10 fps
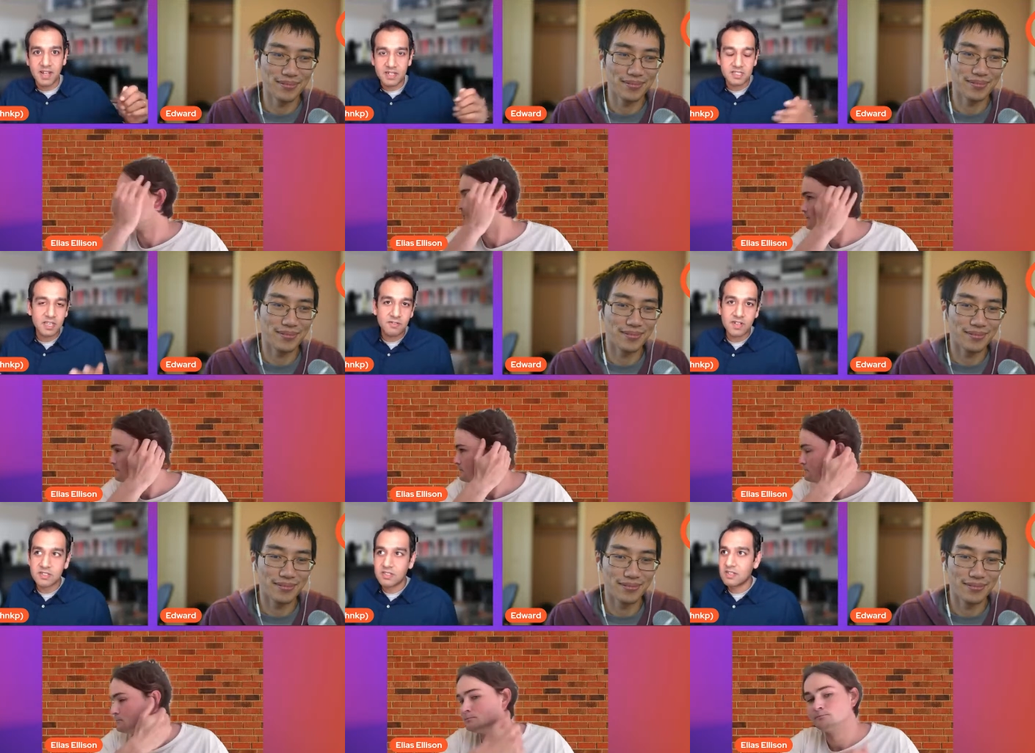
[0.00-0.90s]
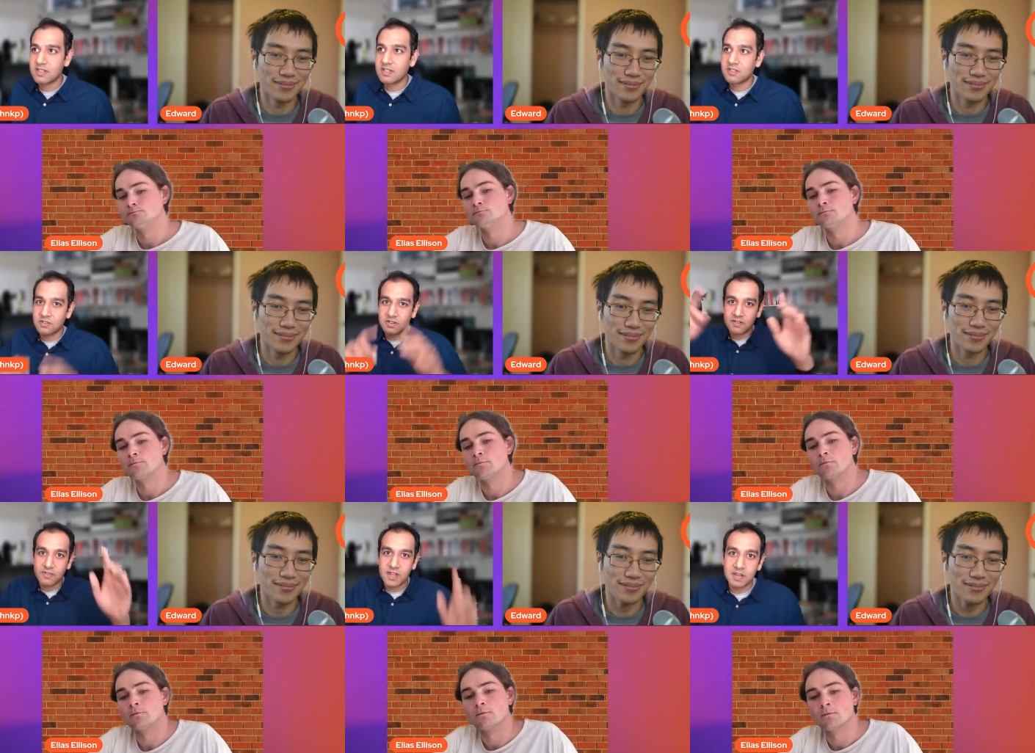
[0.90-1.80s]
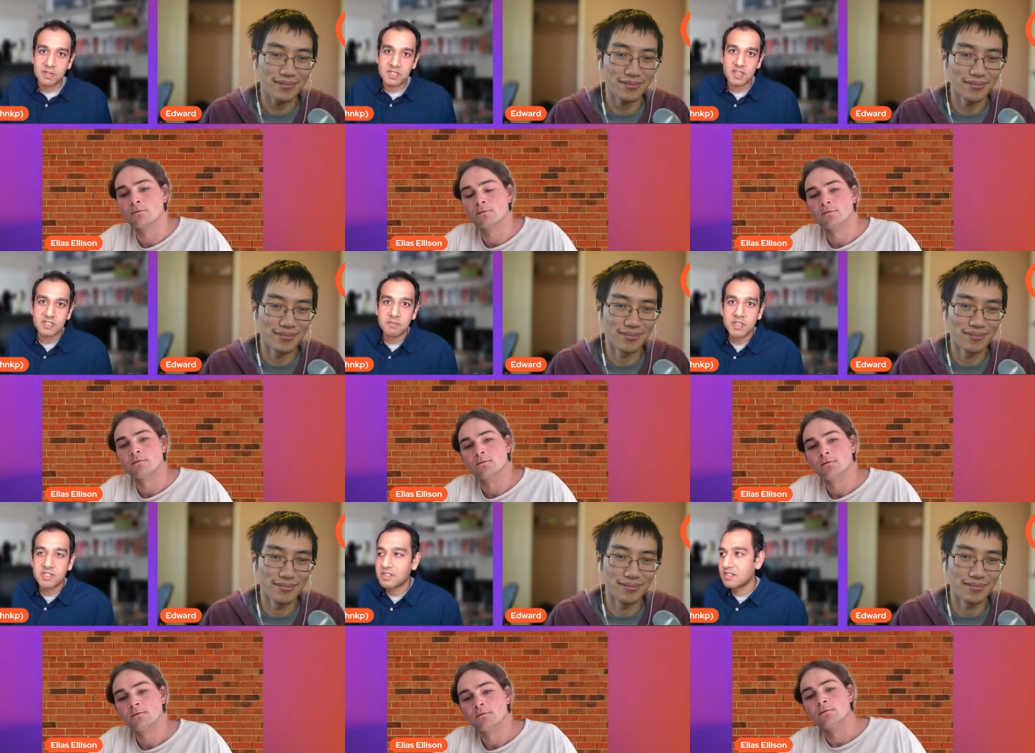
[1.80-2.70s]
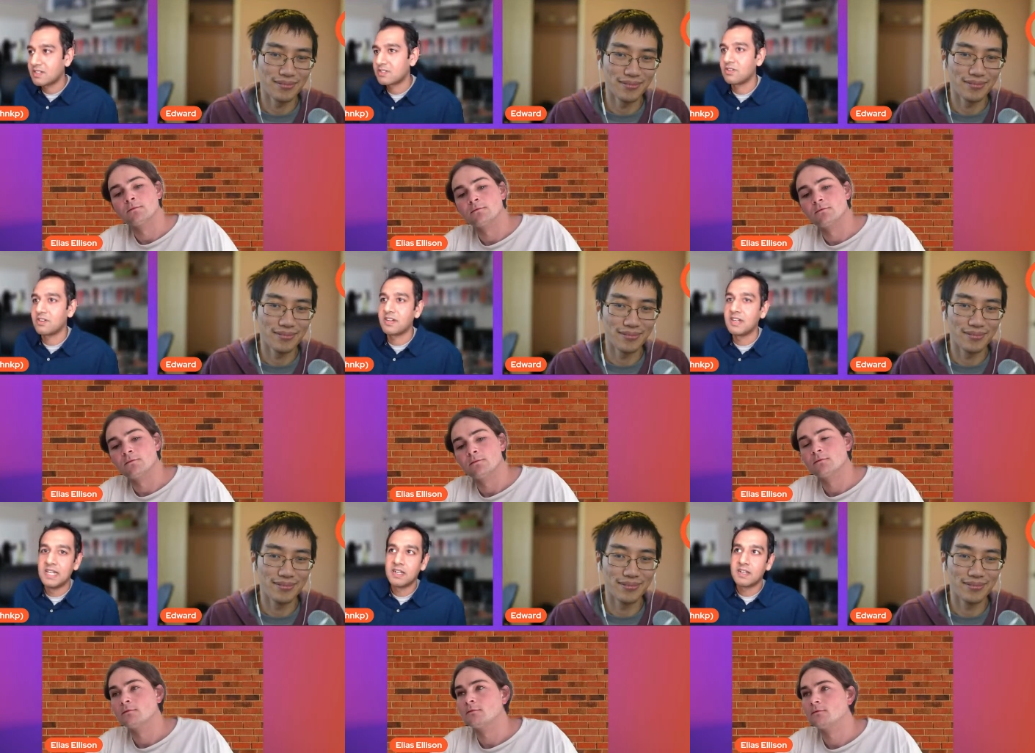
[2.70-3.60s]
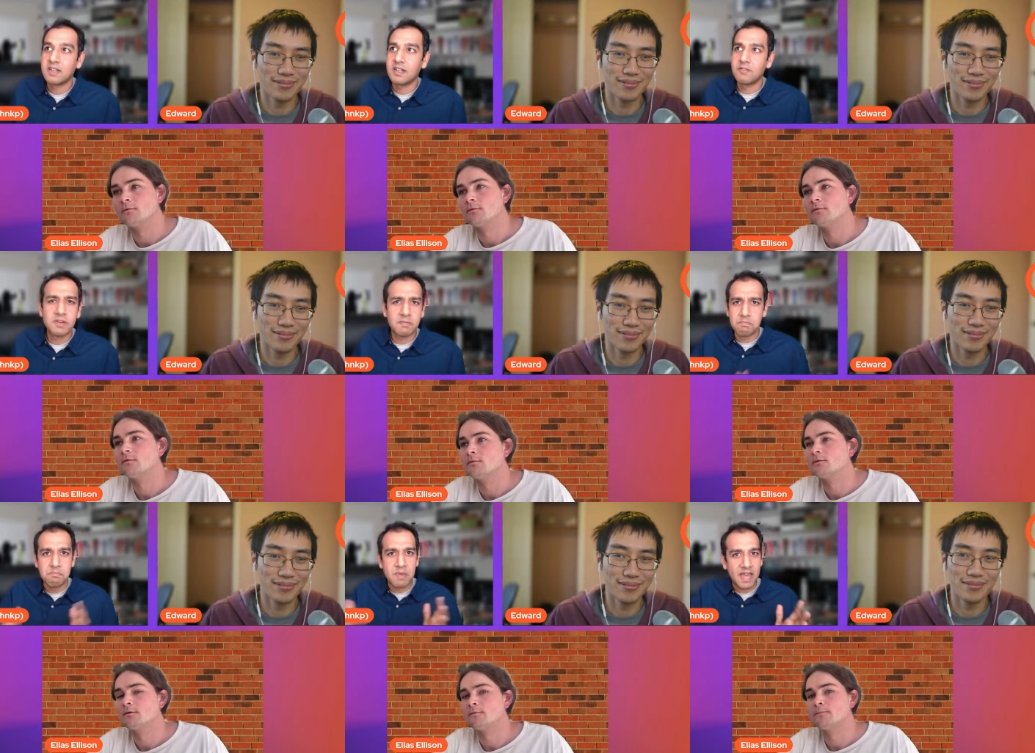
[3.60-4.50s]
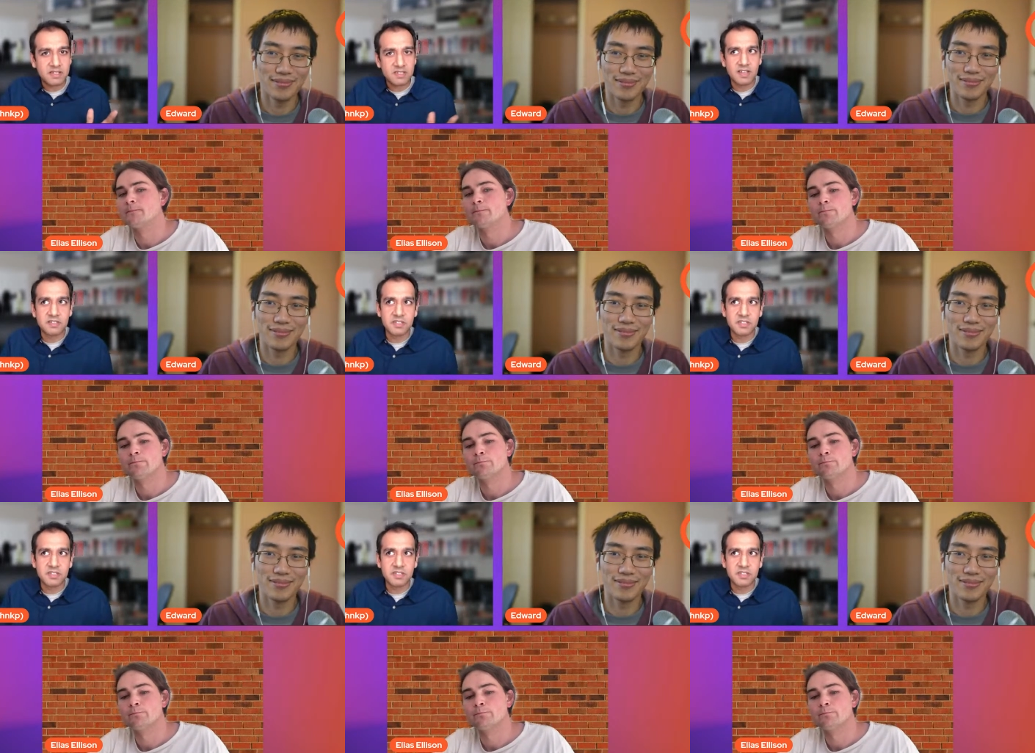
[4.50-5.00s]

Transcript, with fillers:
Speaker 1: and sequences or variable sized images or even batch sizes.